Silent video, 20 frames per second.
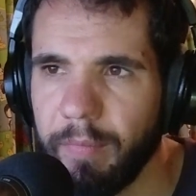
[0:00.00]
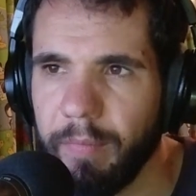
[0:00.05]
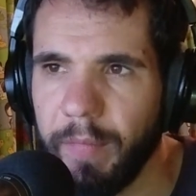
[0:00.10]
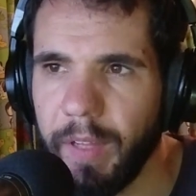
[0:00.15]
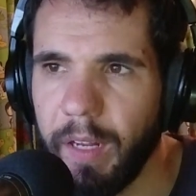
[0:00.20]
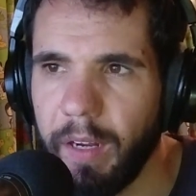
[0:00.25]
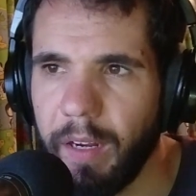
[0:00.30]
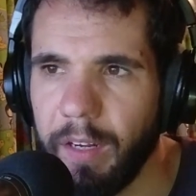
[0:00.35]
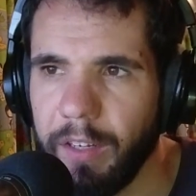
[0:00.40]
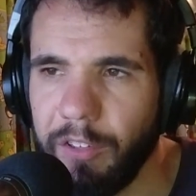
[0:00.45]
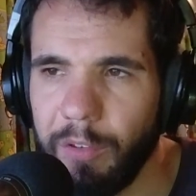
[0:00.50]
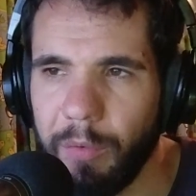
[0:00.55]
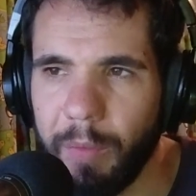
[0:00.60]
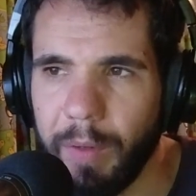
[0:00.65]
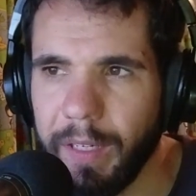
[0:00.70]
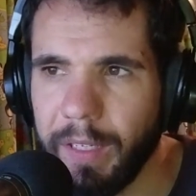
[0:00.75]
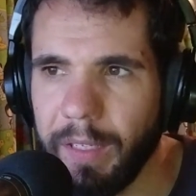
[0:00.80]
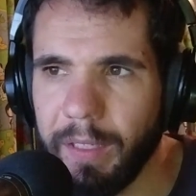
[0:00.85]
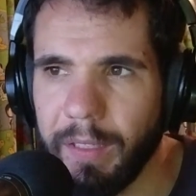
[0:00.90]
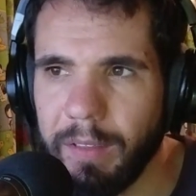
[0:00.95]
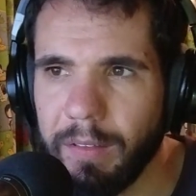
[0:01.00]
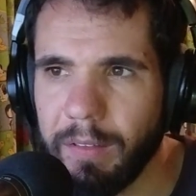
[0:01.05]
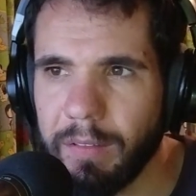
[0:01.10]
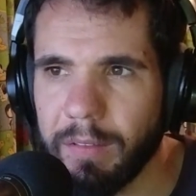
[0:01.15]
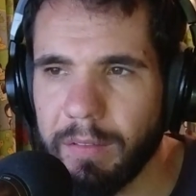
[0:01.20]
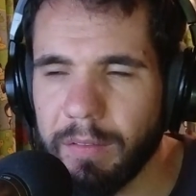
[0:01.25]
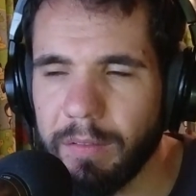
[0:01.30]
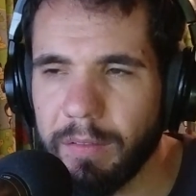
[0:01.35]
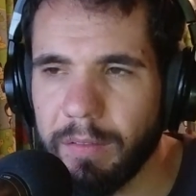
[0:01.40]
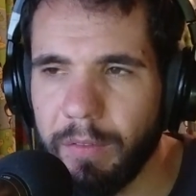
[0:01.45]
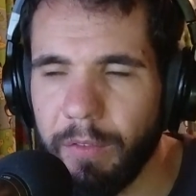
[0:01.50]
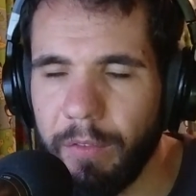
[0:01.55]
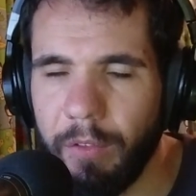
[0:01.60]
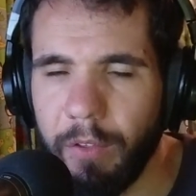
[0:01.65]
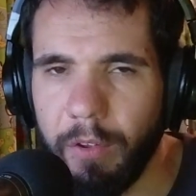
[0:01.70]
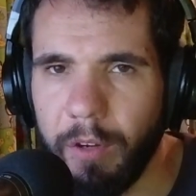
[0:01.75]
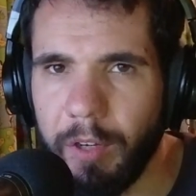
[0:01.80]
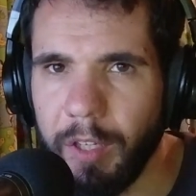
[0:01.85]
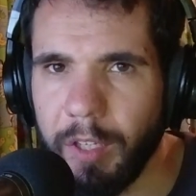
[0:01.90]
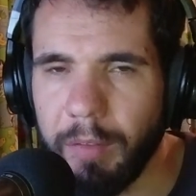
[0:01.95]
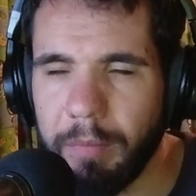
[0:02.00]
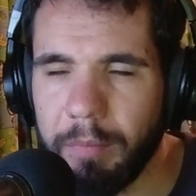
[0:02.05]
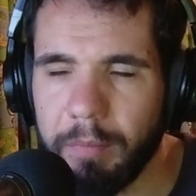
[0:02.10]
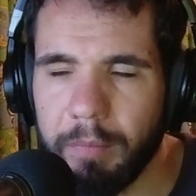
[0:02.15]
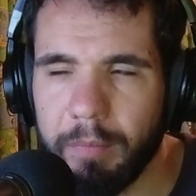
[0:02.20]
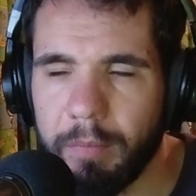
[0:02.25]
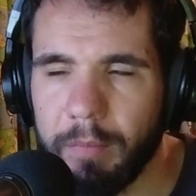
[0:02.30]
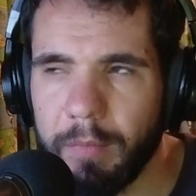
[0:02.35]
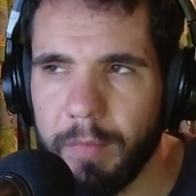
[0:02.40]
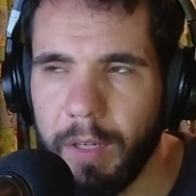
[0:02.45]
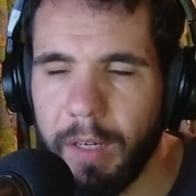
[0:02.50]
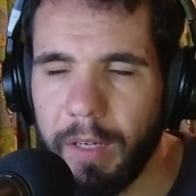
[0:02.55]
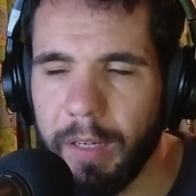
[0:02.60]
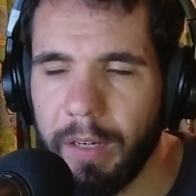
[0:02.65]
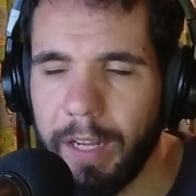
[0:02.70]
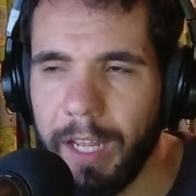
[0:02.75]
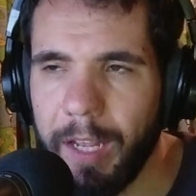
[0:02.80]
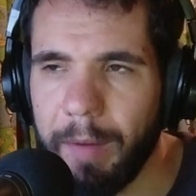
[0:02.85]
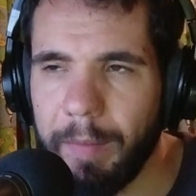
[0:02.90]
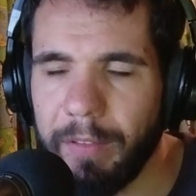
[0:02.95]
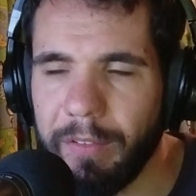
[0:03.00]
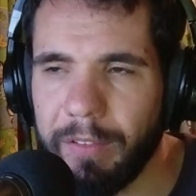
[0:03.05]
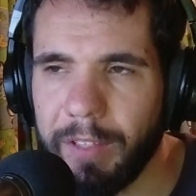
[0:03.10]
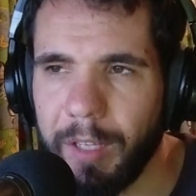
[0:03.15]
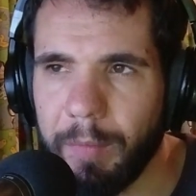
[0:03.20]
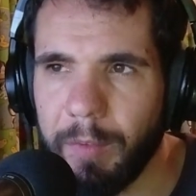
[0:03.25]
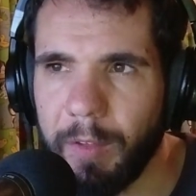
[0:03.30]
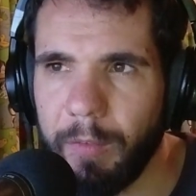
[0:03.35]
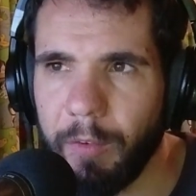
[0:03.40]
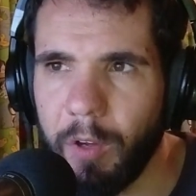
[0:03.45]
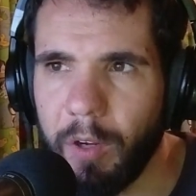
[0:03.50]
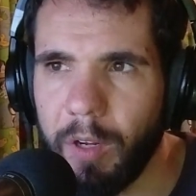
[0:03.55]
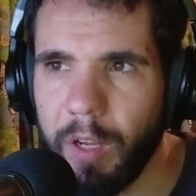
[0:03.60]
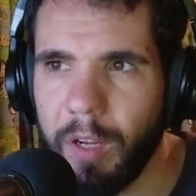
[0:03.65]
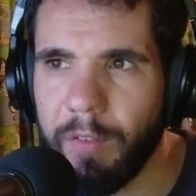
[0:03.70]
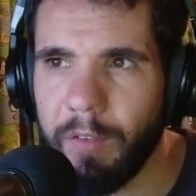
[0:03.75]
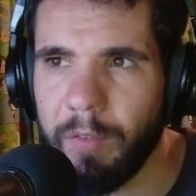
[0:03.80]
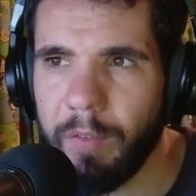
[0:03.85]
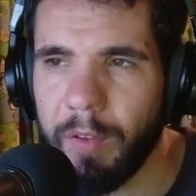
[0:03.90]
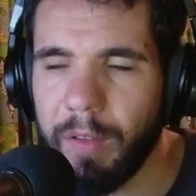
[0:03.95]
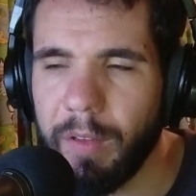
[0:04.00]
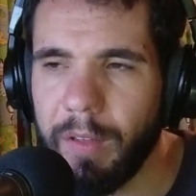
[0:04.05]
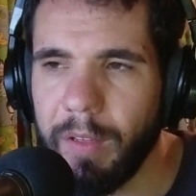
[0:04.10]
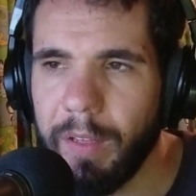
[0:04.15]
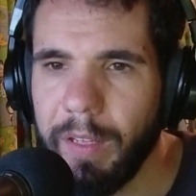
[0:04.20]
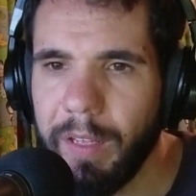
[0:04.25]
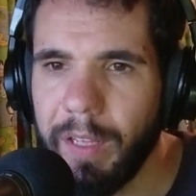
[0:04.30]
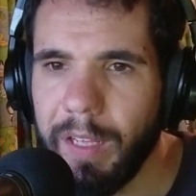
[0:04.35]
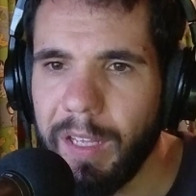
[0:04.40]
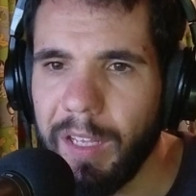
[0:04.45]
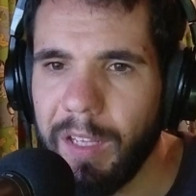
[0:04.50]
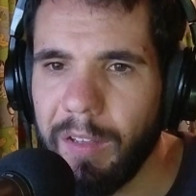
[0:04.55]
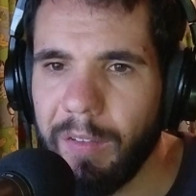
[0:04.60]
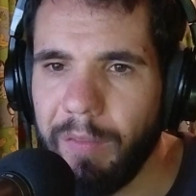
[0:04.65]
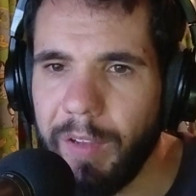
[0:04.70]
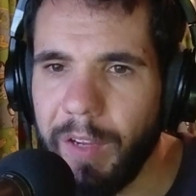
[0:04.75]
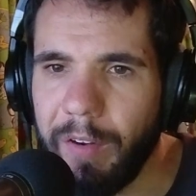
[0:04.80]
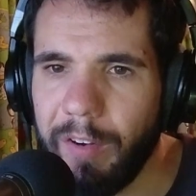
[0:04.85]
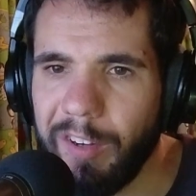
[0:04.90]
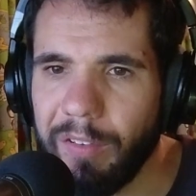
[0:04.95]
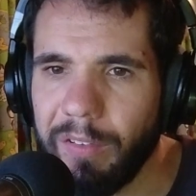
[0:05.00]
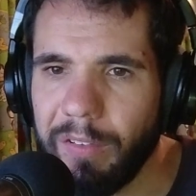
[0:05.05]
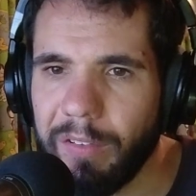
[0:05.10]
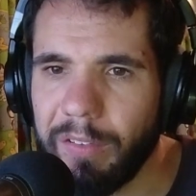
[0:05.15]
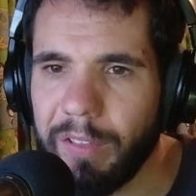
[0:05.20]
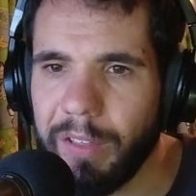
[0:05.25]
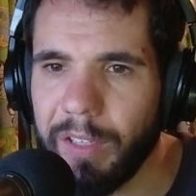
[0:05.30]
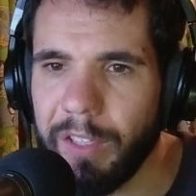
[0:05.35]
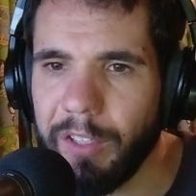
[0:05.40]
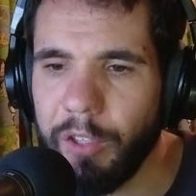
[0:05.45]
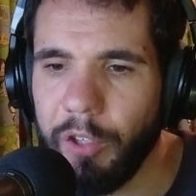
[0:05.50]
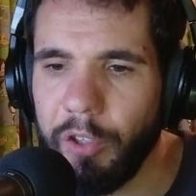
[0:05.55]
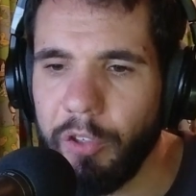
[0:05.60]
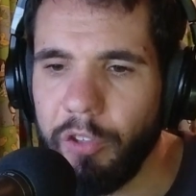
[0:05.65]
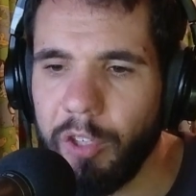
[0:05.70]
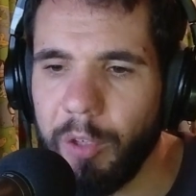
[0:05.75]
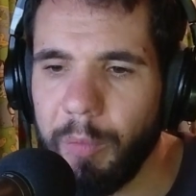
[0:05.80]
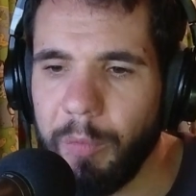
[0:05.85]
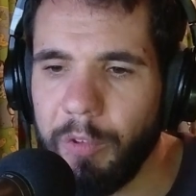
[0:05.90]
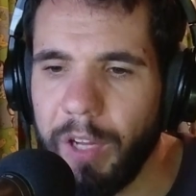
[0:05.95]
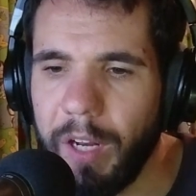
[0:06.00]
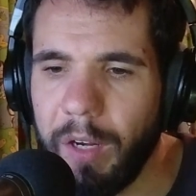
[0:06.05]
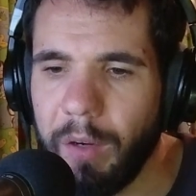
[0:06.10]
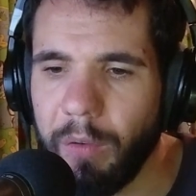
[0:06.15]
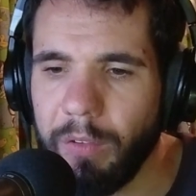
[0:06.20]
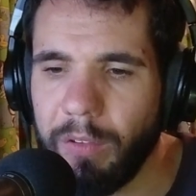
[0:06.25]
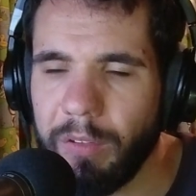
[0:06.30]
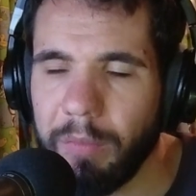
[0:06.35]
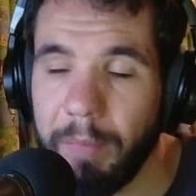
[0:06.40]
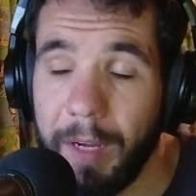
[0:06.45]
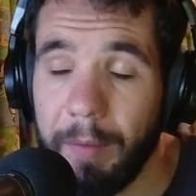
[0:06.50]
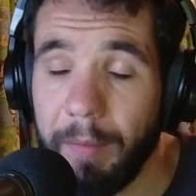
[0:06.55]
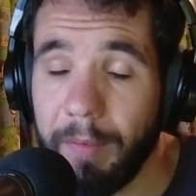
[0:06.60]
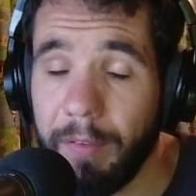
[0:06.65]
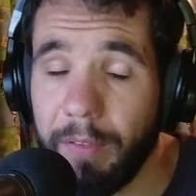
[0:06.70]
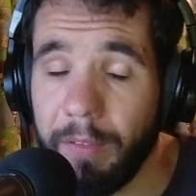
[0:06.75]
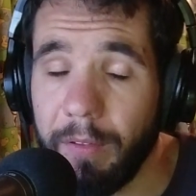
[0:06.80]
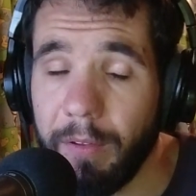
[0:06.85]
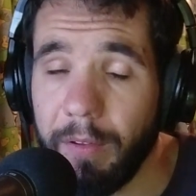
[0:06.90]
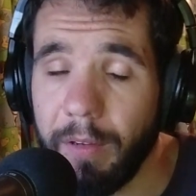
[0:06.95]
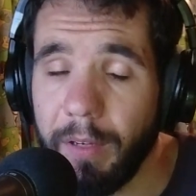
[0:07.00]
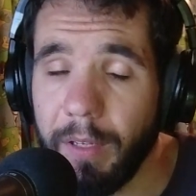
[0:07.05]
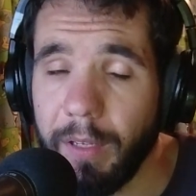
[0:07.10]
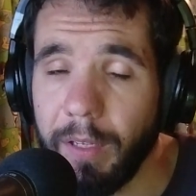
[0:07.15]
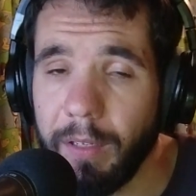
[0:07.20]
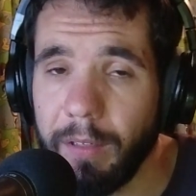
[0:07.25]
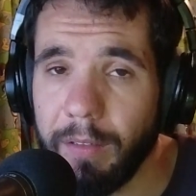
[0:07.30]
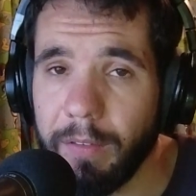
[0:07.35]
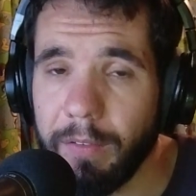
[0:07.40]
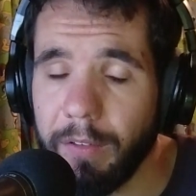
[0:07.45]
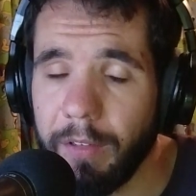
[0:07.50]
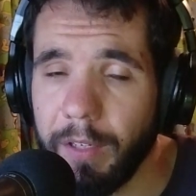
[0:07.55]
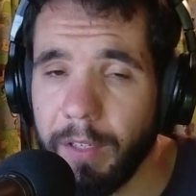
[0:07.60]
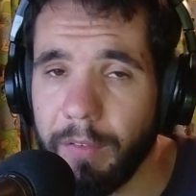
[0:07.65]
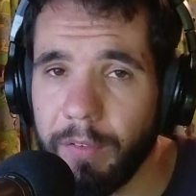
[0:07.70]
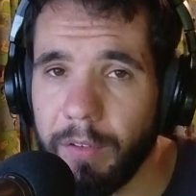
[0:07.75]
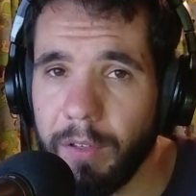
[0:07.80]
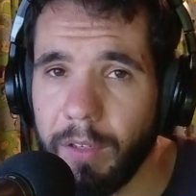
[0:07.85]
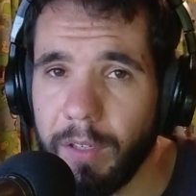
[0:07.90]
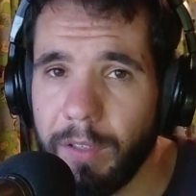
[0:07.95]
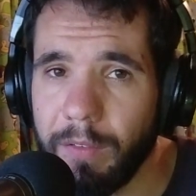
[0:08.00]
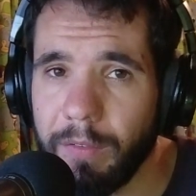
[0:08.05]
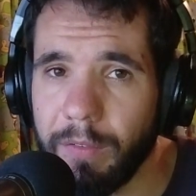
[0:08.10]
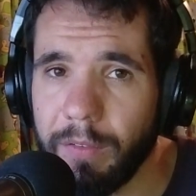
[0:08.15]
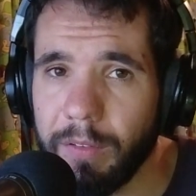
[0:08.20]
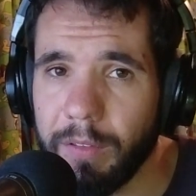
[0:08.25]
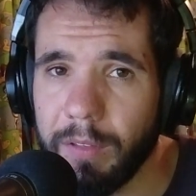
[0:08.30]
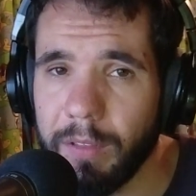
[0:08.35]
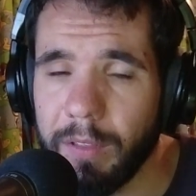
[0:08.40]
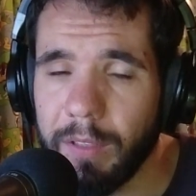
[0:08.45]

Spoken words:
20, 30, I don't know how many subs I've got over the various YouTube channels, maybe 30, 35.